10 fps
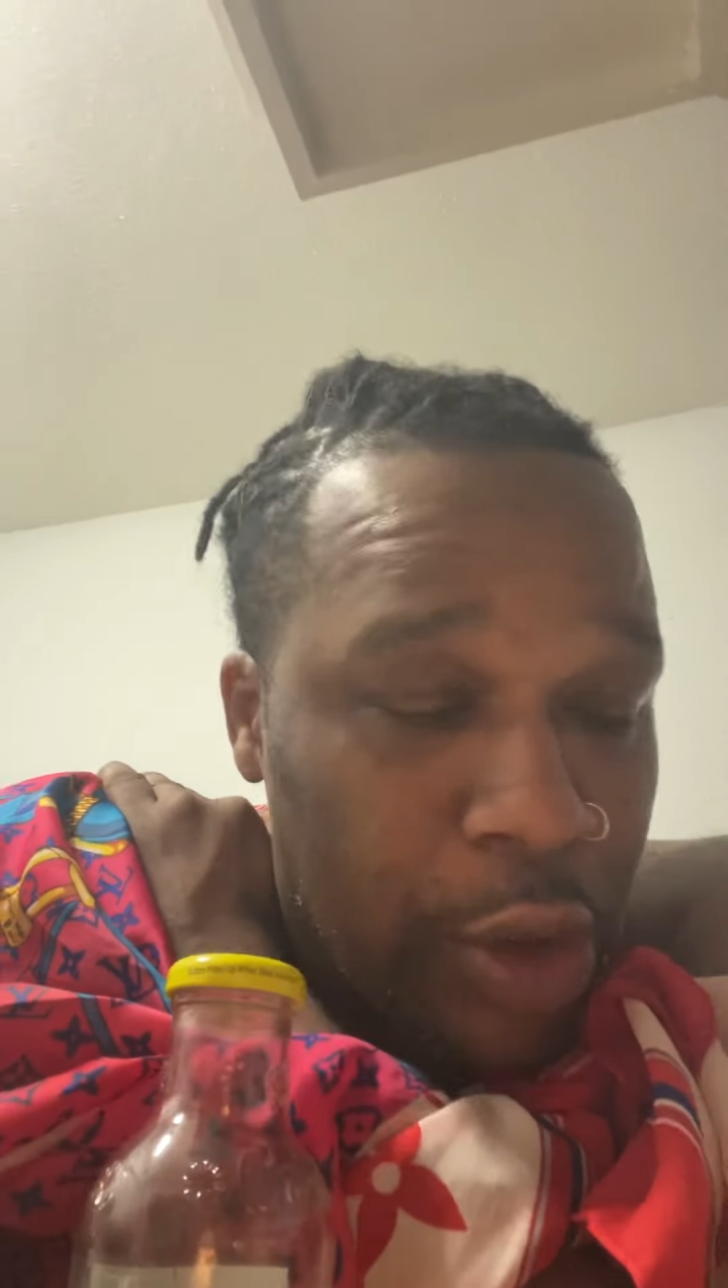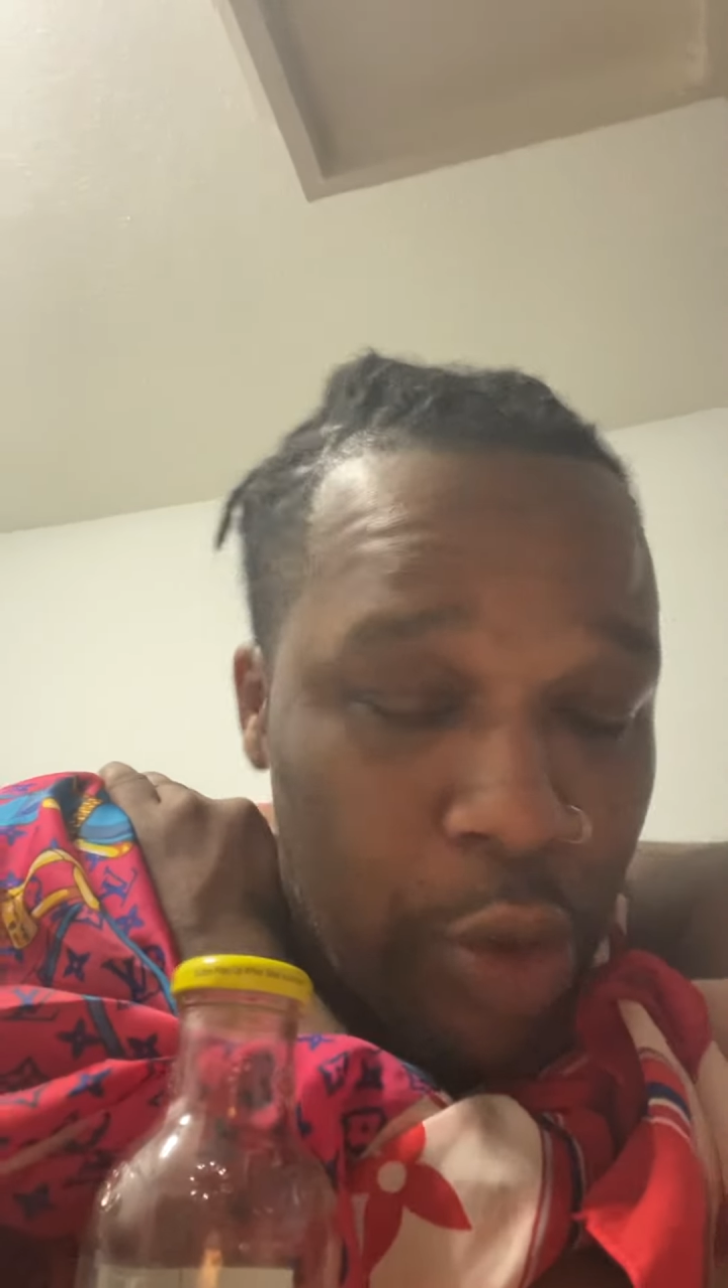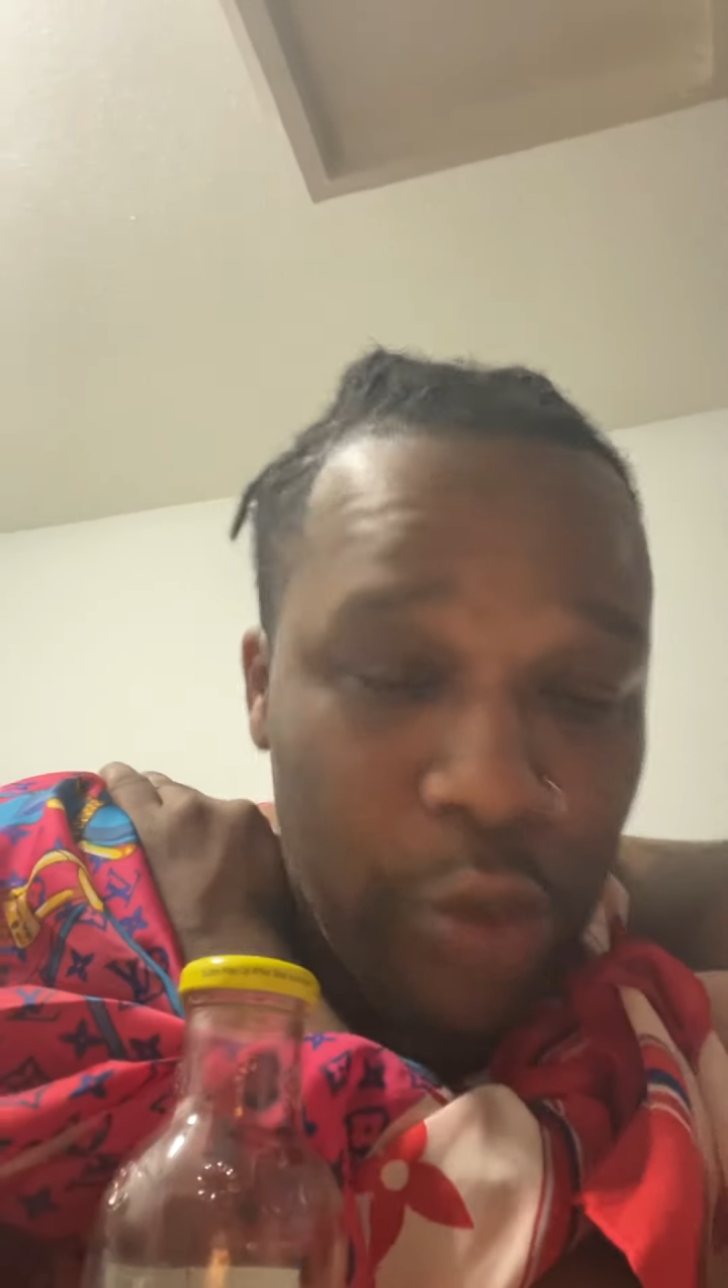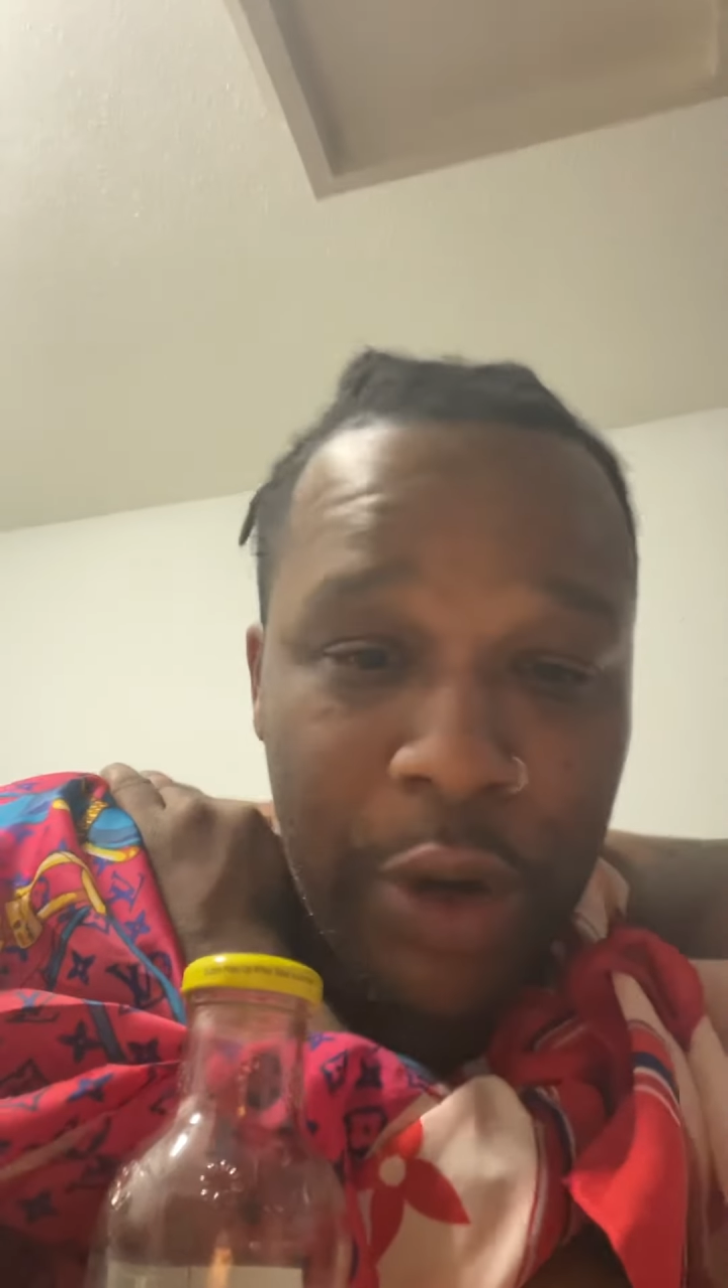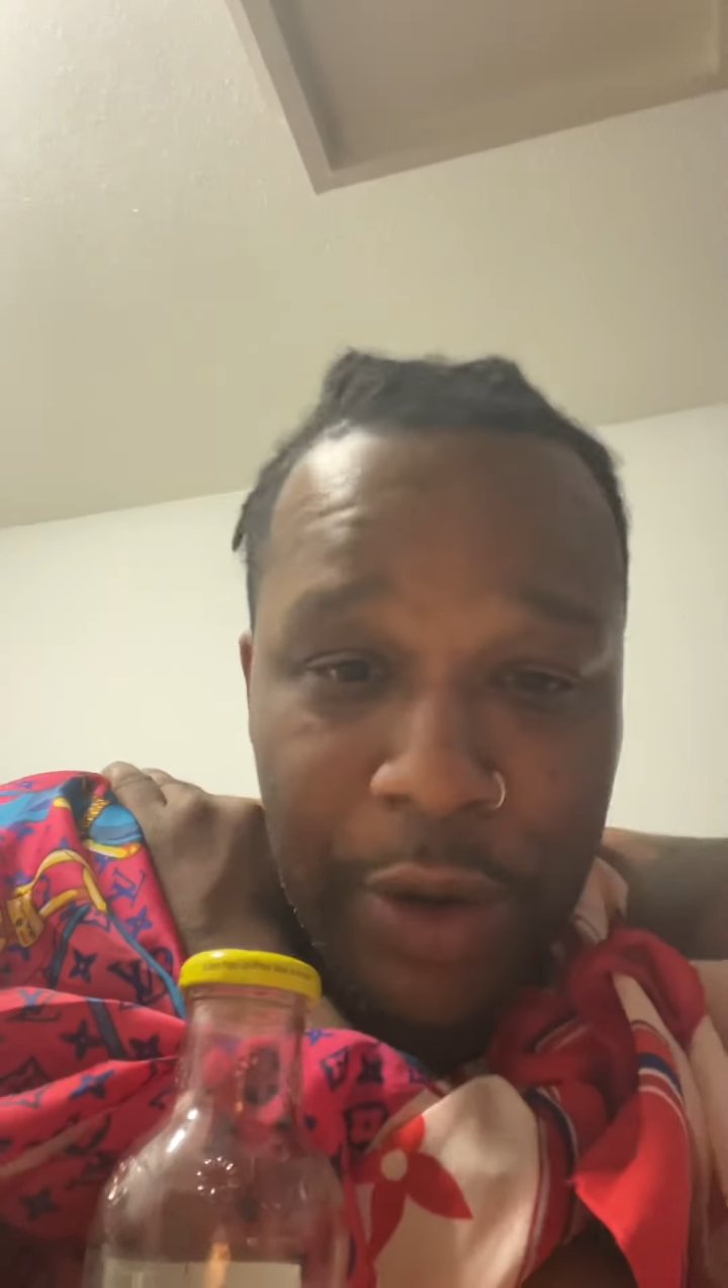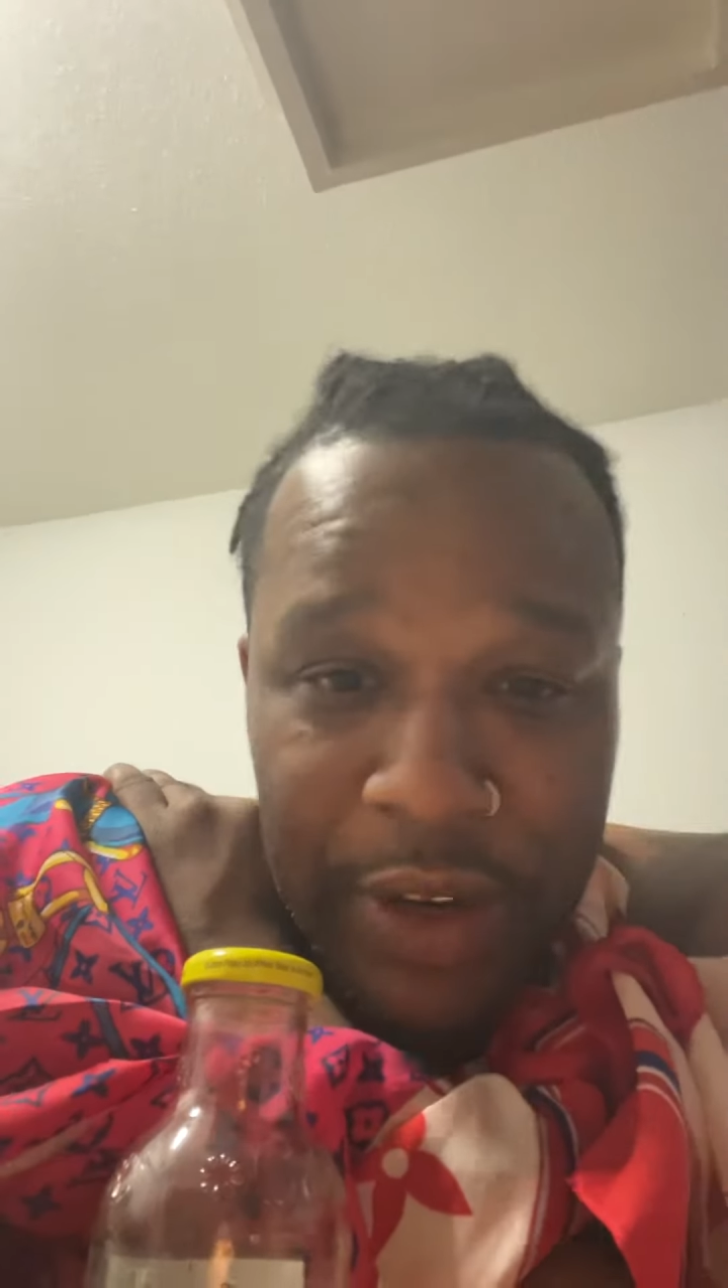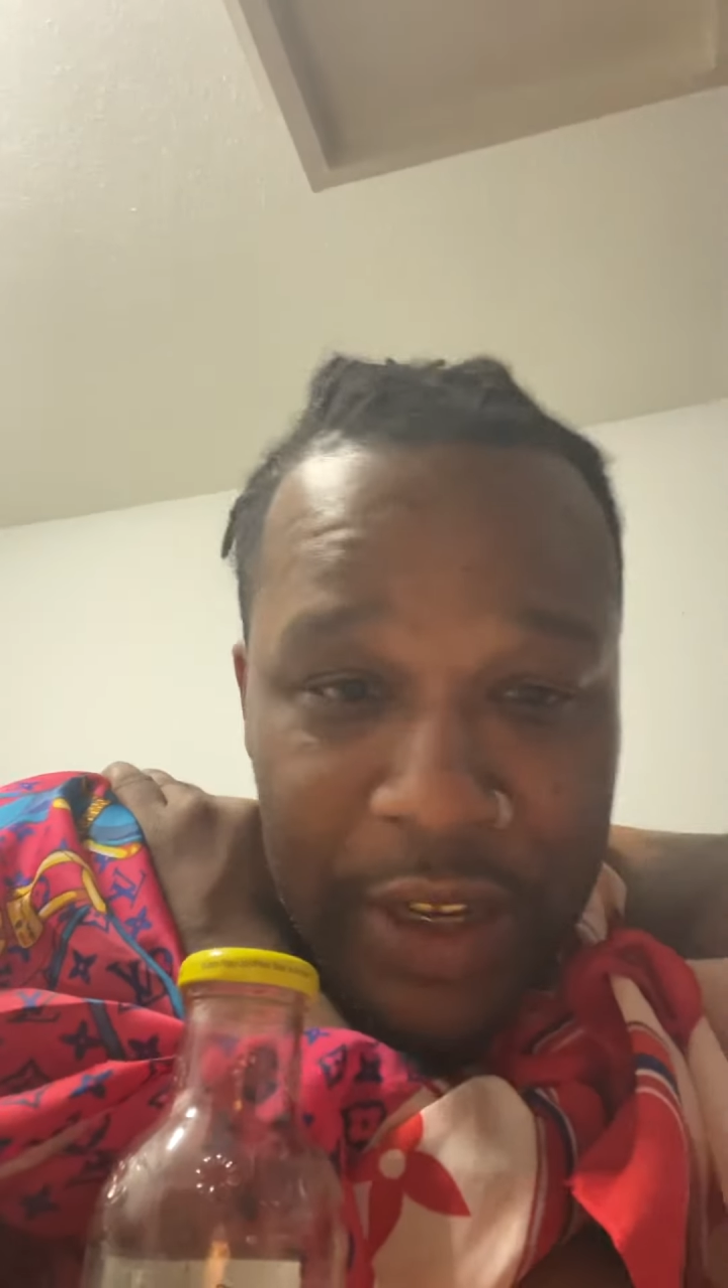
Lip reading: who Dirk